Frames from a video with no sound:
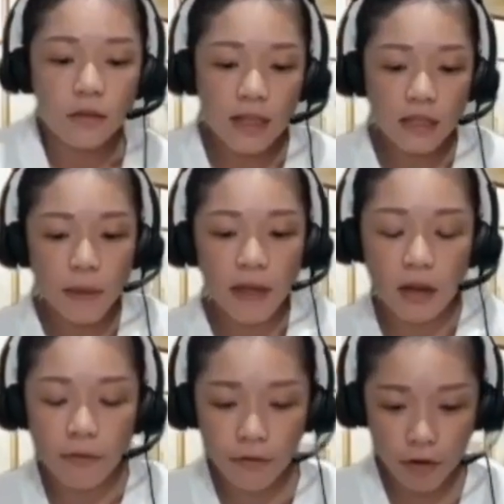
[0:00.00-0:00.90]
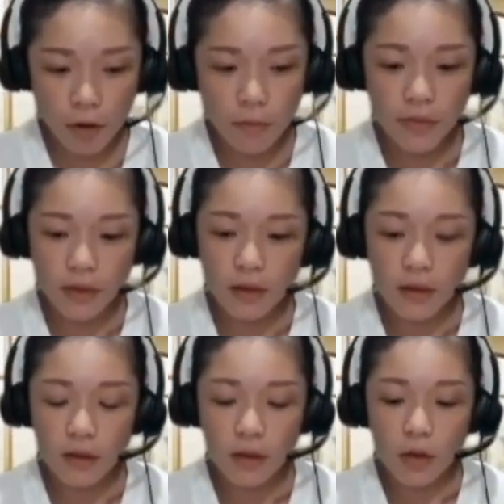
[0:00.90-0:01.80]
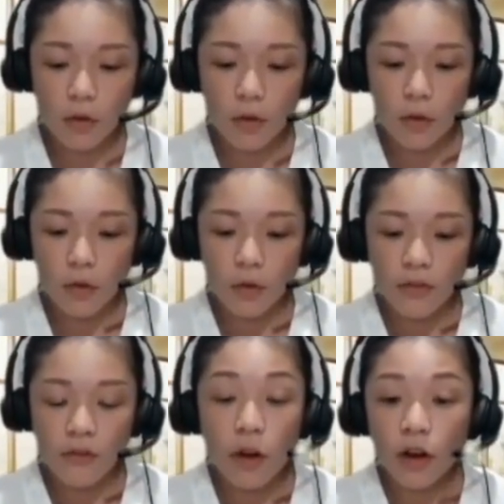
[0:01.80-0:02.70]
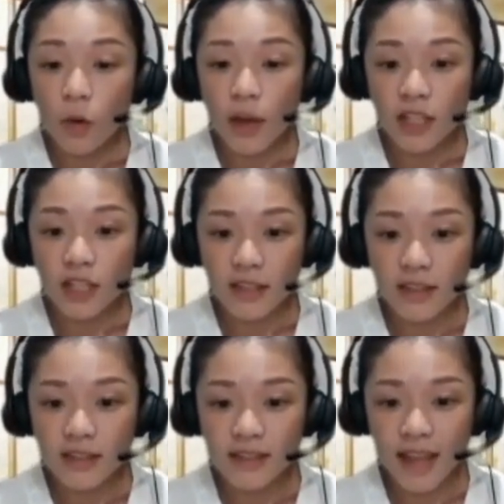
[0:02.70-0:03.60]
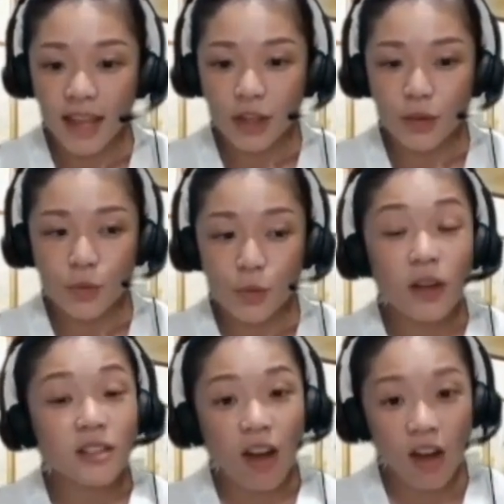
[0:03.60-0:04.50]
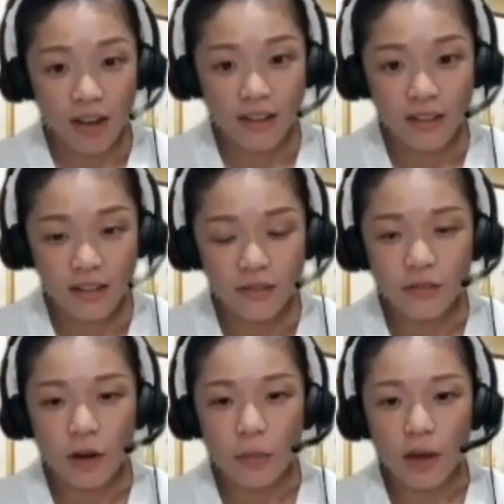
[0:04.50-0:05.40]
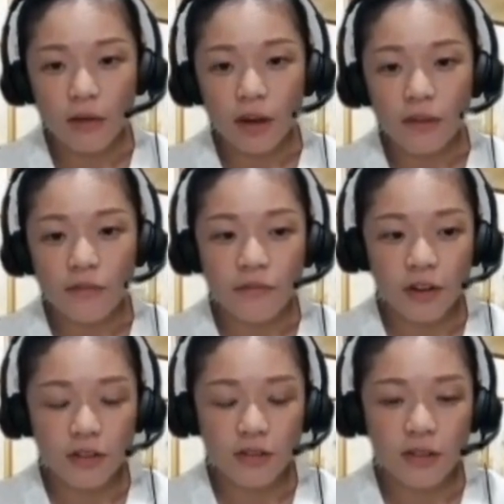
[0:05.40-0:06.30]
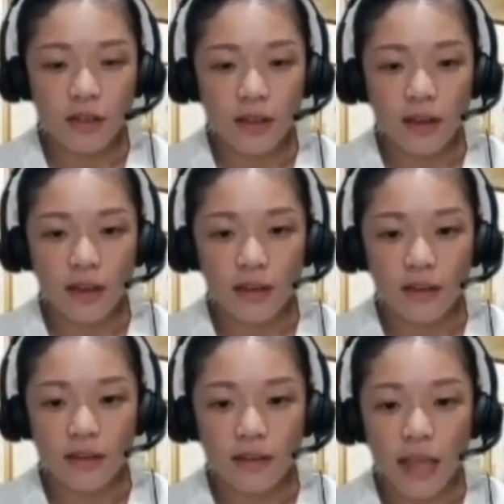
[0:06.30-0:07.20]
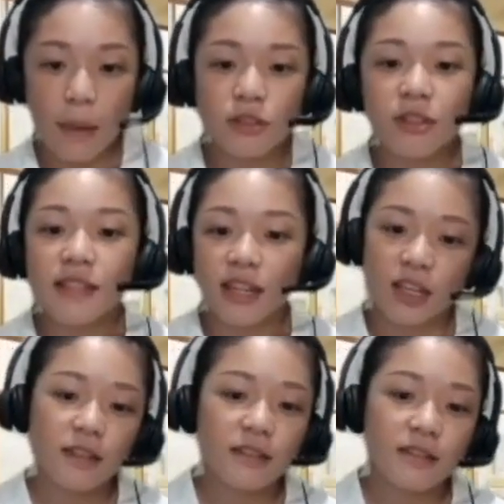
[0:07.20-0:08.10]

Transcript: let's pick up from the 4 questions that you worked on from our very first chemistry session.